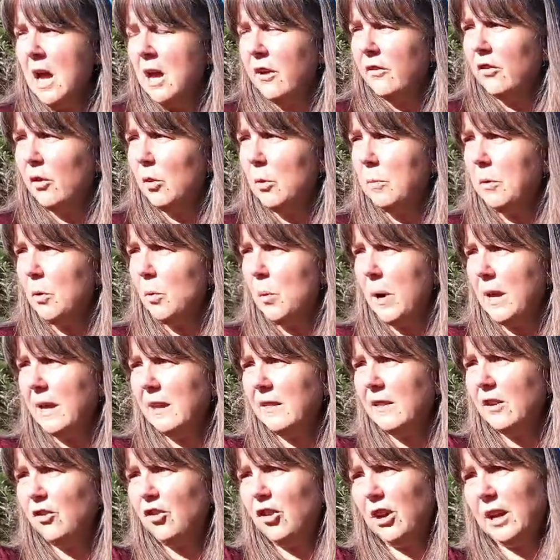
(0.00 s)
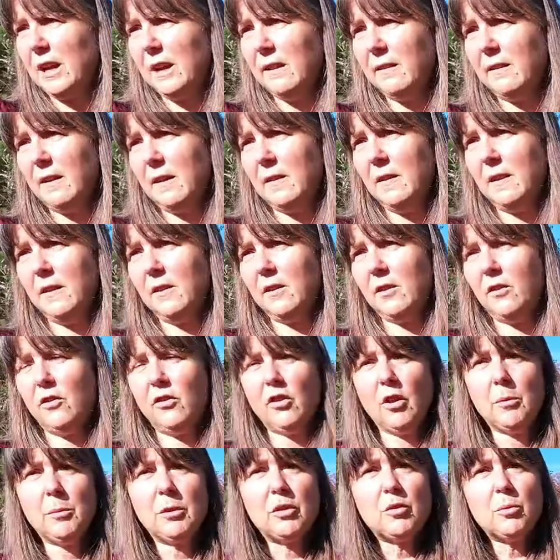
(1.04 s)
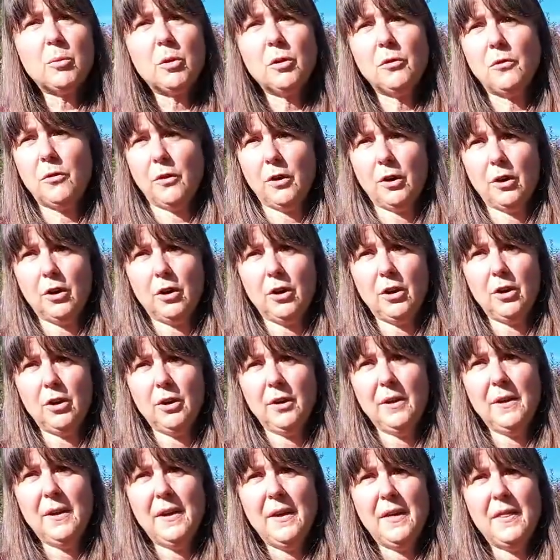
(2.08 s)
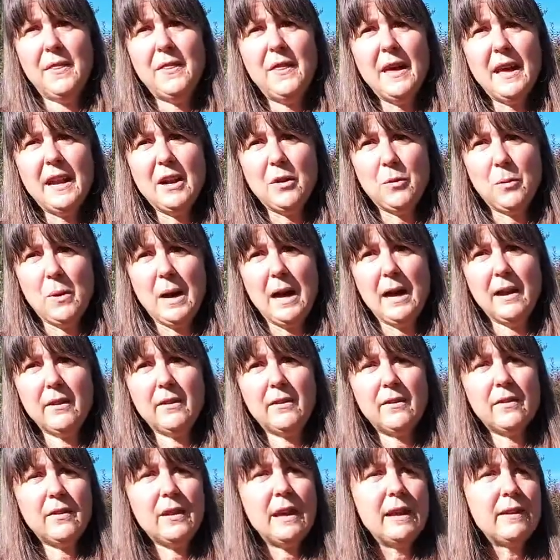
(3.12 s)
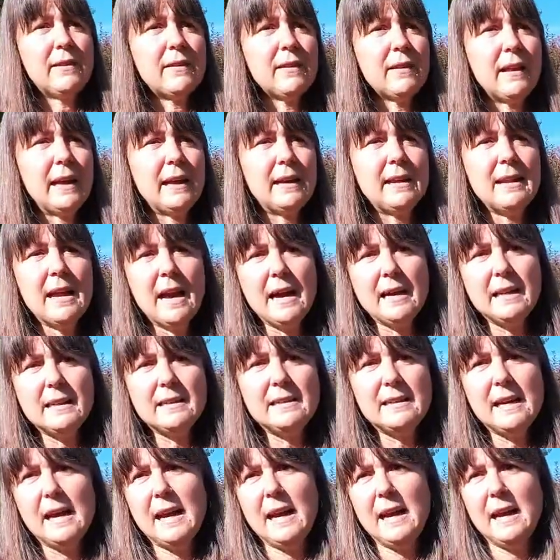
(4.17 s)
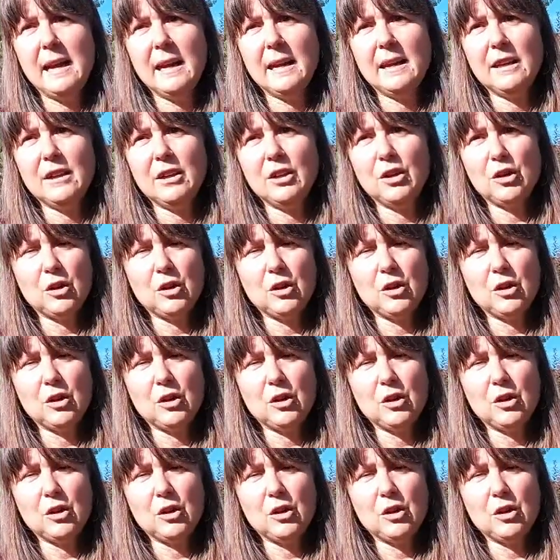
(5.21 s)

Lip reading: So we've been running the chickens, and this is so much more fertile than it was. It's like night and day.